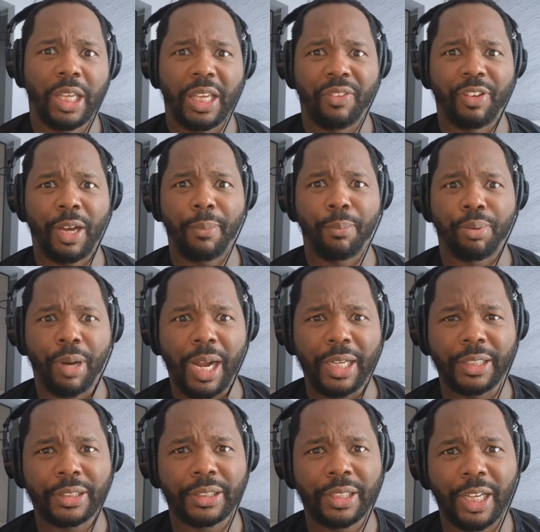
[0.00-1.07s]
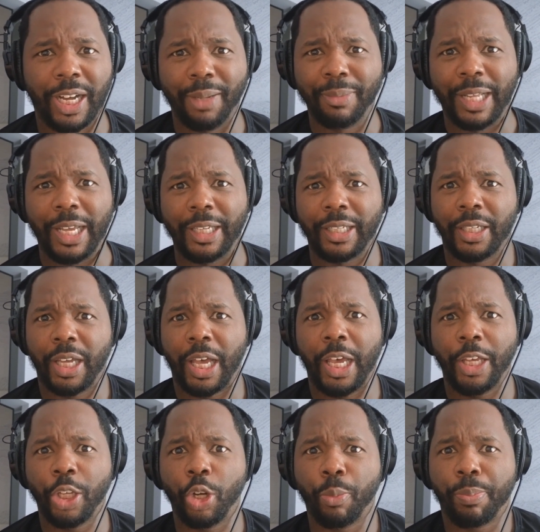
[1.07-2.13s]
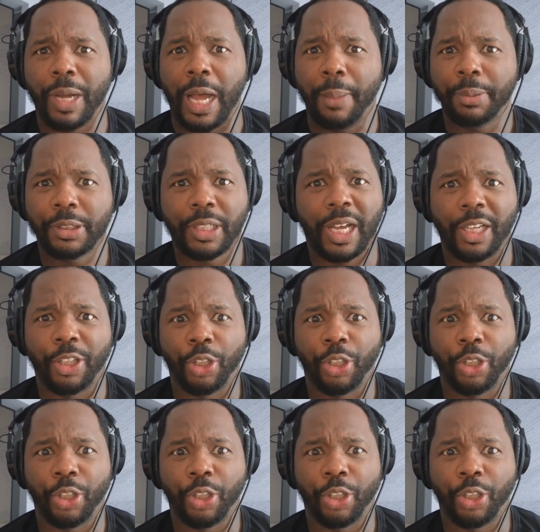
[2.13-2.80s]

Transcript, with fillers: If I'm Bryce, I'm like, hey, yo, Pops,